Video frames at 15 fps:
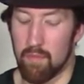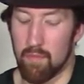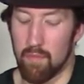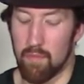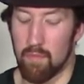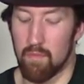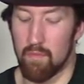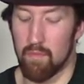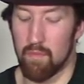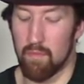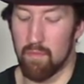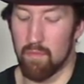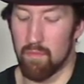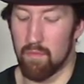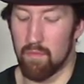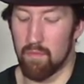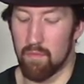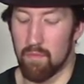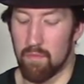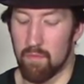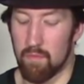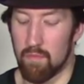
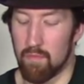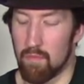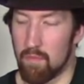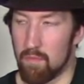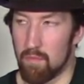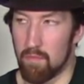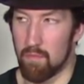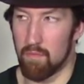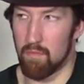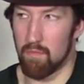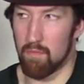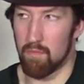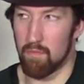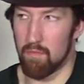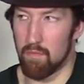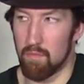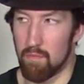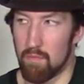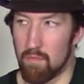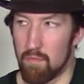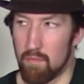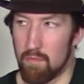
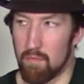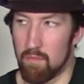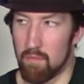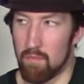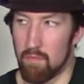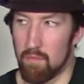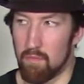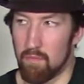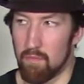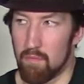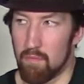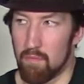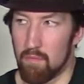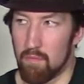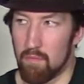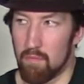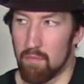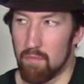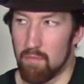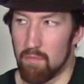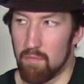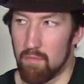
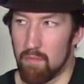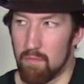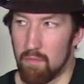The person shown says nothing.